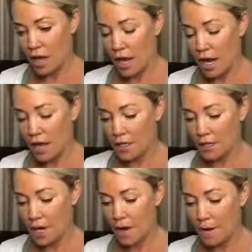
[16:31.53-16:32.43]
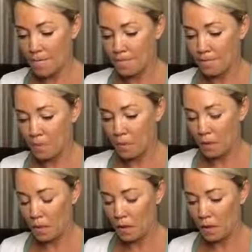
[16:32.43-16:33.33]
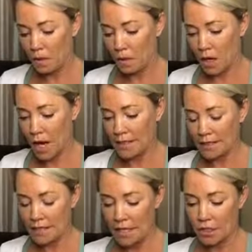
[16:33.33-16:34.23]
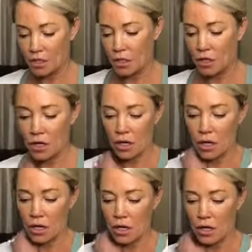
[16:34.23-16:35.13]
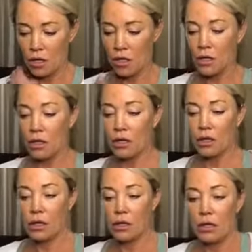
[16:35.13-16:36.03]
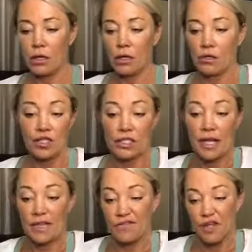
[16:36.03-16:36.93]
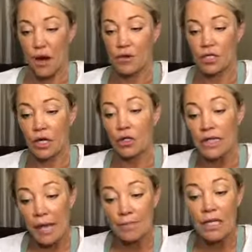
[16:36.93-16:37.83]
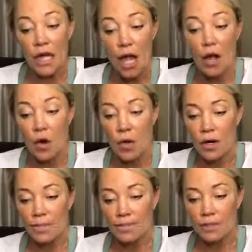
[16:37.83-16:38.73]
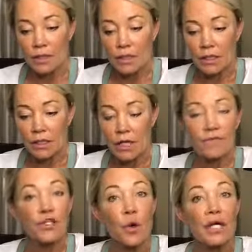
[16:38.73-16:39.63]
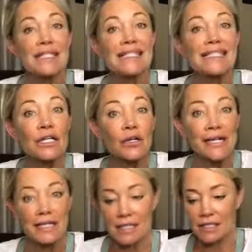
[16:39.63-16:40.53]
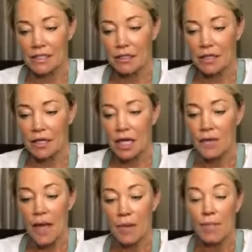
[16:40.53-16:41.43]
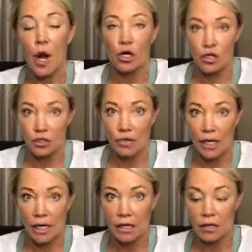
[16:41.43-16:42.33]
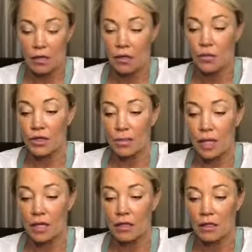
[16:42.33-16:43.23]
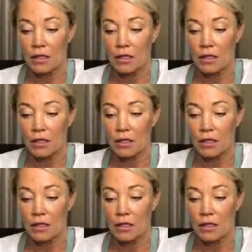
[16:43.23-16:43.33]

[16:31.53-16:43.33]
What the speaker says: And I said to her, just like a few hours ago, let me know if you are serious about partnering with me.